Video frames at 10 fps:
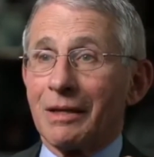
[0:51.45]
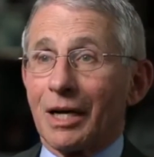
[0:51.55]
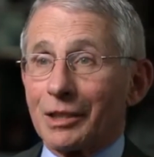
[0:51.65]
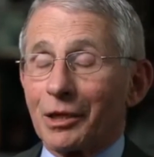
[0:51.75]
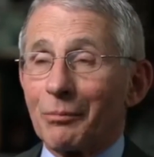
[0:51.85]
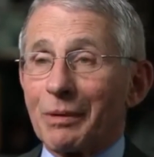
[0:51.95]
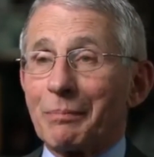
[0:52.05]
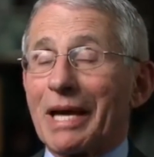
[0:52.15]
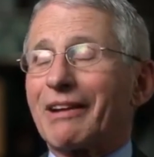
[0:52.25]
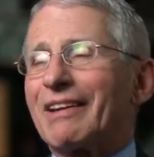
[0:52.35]
a little bit
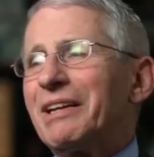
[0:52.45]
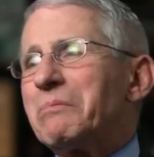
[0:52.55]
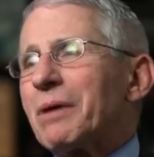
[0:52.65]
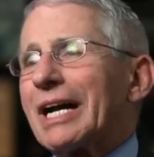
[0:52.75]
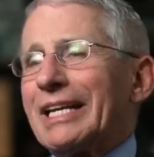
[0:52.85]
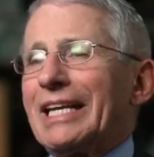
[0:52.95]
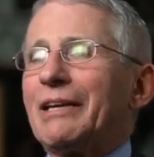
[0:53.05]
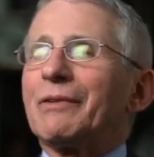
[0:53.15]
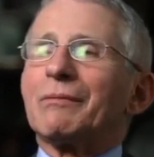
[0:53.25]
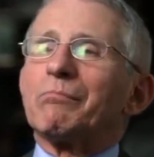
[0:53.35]
better, and it might
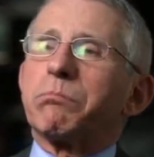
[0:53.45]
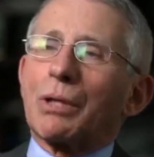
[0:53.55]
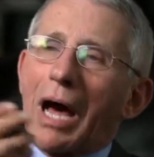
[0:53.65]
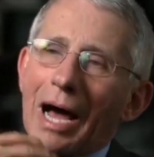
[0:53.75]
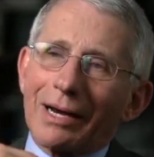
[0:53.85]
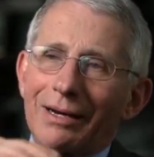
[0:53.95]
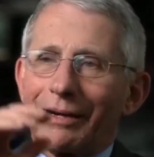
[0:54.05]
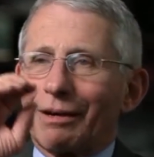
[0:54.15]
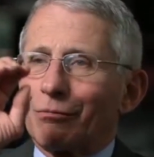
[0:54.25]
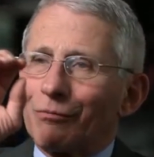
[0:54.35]
even block
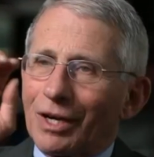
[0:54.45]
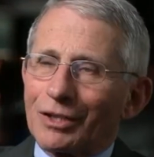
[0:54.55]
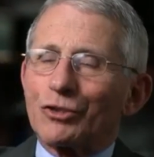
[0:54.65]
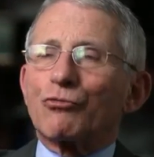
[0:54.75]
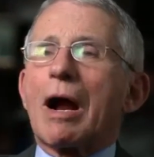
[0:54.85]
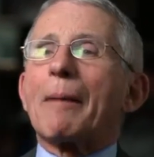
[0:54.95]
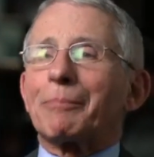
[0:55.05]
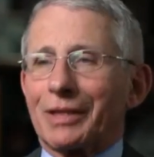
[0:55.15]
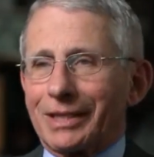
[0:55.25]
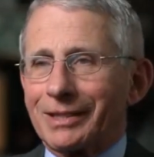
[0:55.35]
a
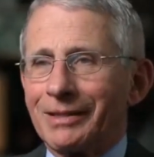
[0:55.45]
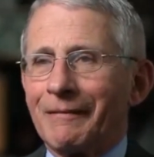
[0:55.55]
droplet,